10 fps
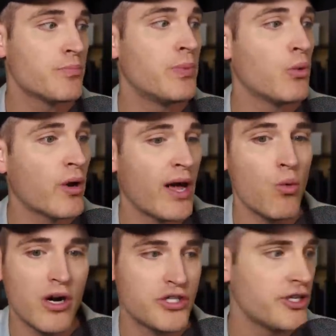But what I
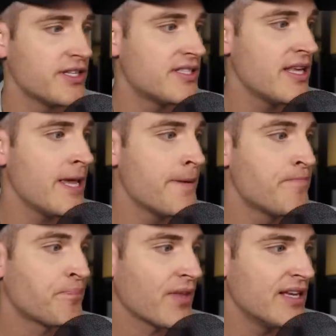want you to see
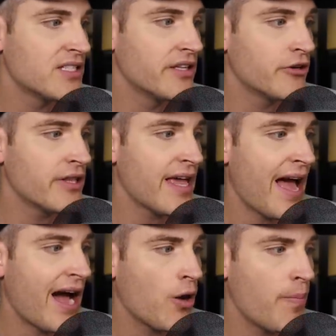is literally
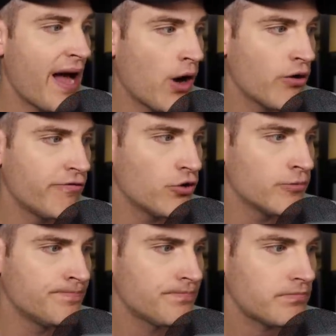how powerful